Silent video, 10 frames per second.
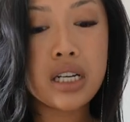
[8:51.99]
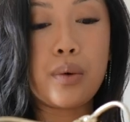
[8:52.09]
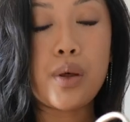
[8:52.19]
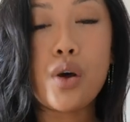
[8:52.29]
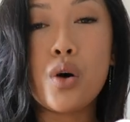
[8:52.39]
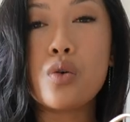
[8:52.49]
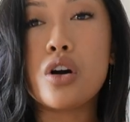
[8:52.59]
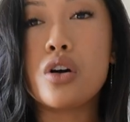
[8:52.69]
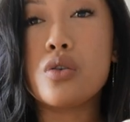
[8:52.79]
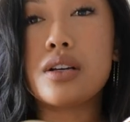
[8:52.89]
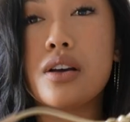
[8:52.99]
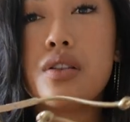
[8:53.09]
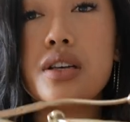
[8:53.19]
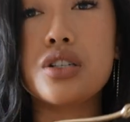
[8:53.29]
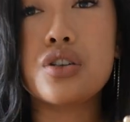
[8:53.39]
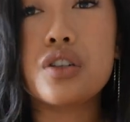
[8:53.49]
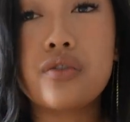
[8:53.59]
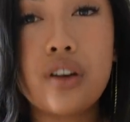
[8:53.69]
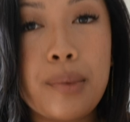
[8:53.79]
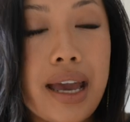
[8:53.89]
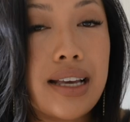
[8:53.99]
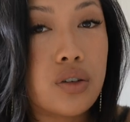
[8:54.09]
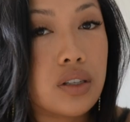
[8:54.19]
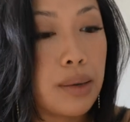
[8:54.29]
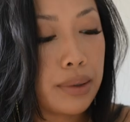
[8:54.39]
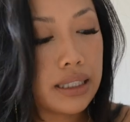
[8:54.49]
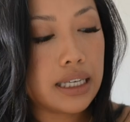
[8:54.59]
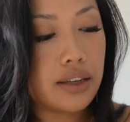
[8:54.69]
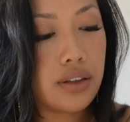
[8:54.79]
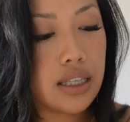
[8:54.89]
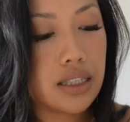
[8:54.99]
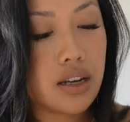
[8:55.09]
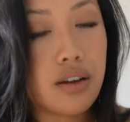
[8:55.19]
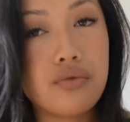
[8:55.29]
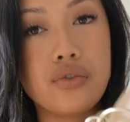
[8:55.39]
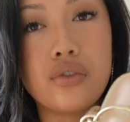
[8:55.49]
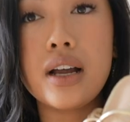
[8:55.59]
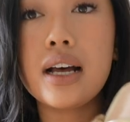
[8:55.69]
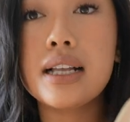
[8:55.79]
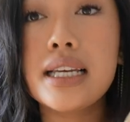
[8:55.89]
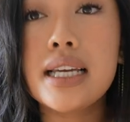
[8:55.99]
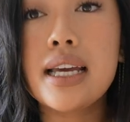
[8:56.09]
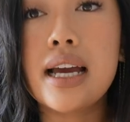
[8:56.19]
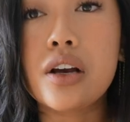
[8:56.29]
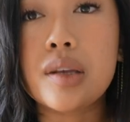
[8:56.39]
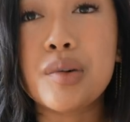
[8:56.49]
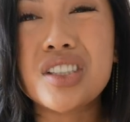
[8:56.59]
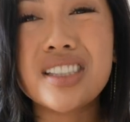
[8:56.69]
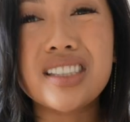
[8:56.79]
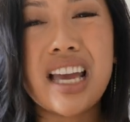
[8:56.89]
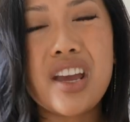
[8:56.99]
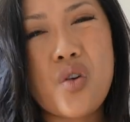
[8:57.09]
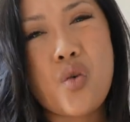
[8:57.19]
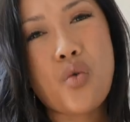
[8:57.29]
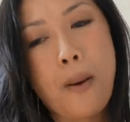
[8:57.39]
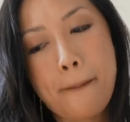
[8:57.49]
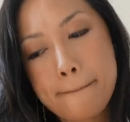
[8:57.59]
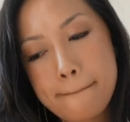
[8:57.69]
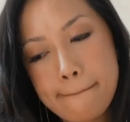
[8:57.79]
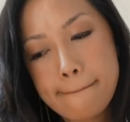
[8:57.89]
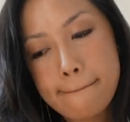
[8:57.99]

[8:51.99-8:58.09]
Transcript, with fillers: I went with old gold. I got these shoes from ASOS, I believe. These are Verali. I got them on sale. And then these were